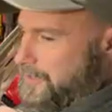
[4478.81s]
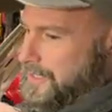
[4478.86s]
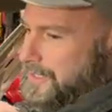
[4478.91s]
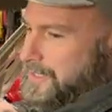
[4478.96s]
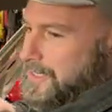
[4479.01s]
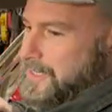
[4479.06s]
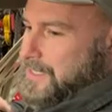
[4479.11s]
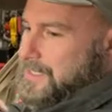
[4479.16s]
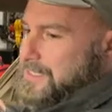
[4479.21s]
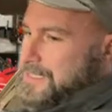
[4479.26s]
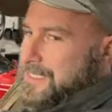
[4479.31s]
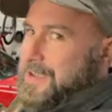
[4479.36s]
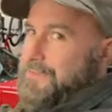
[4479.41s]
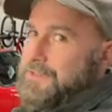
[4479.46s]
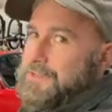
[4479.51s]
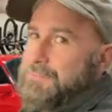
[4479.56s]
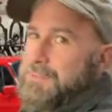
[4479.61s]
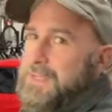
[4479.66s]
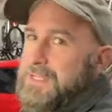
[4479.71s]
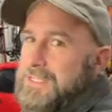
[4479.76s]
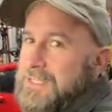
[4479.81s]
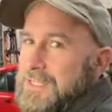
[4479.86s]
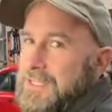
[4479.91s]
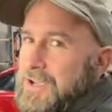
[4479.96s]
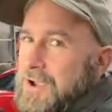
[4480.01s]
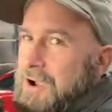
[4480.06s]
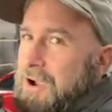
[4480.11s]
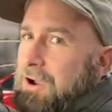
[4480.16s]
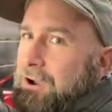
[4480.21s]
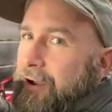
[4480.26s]
in the safest place in the
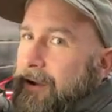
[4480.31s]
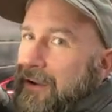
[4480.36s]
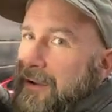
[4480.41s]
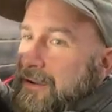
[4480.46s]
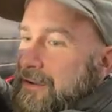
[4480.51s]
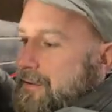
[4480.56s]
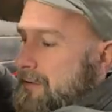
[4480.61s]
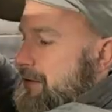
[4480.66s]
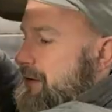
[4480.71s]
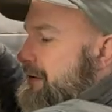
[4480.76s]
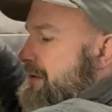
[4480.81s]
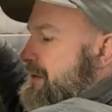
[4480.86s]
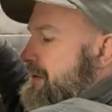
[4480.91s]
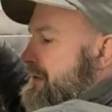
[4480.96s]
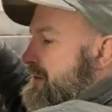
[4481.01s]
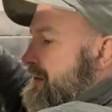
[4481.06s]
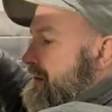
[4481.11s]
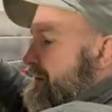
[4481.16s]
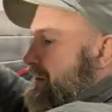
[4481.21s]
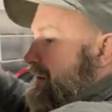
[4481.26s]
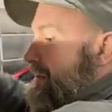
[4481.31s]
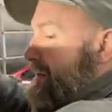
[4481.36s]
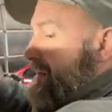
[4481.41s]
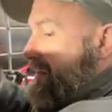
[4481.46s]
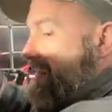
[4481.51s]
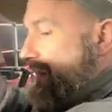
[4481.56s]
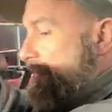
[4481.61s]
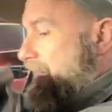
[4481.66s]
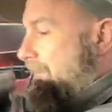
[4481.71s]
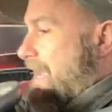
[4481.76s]
car.
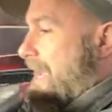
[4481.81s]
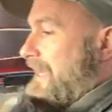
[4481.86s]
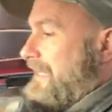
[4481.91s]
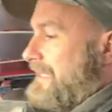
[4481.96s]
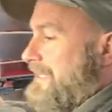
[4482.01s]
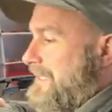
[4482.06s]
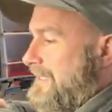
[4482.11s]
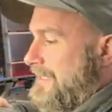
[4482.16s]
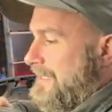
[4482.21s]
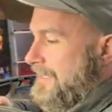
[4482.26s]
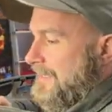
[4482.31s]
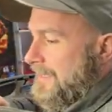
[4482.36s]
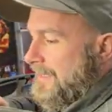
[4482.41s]
Yes.